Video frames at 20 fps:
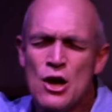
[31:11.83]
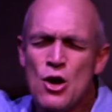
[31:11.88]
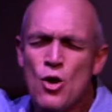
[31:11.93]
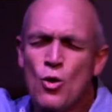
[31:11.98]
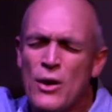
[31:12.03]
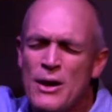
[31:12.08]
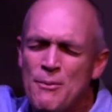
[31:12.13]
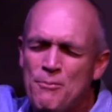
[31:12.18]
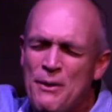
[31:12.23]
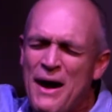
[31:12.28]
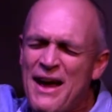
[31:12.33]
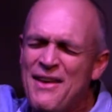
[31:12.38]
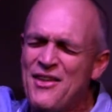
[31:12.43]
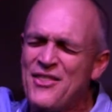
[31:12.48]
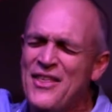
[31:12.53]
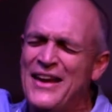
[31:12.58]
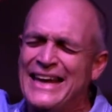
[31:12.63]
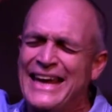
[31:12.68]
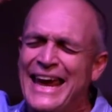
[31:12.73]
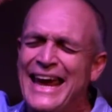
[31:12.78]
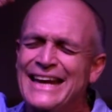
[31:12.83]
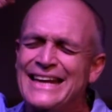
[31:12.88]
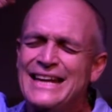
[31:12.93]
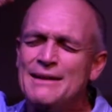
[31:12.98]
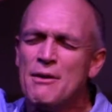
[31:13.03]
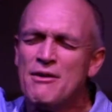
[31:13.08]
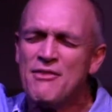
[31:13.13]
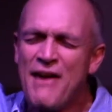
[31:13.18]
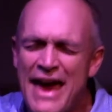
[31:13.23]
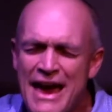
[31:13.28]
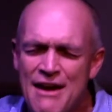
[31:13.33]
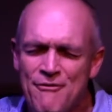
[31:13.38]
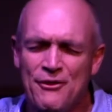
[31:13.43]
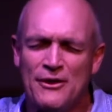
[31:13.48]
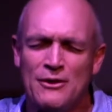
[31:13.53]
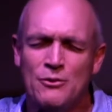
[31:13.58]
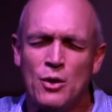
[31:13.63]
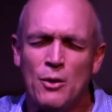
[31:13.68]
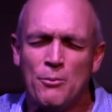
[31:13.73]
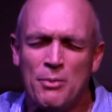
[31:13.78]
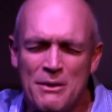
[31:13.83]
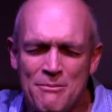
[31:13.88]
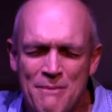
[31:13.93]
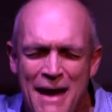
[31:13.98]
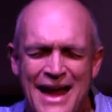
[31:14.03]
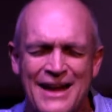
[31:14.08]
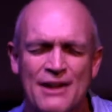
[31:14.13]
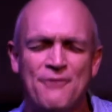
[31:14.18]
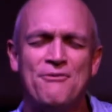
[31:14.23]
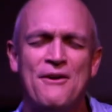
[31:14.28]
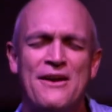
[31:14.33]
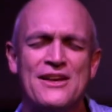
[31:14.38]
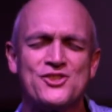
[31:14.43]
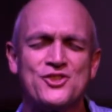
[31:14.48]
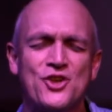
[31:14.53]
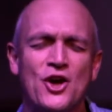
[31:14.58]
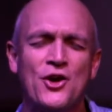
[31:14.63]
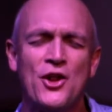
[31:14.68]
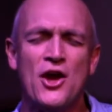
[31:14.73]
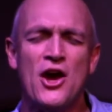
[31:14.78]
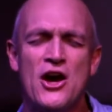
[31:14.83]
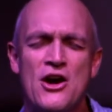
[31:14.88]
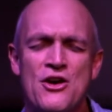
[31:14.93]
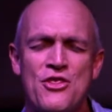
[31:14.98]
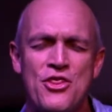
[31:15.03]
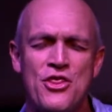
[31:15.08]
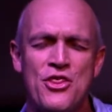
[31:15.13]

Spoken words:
We pray that the kingdom of heaven will be manifest on earth.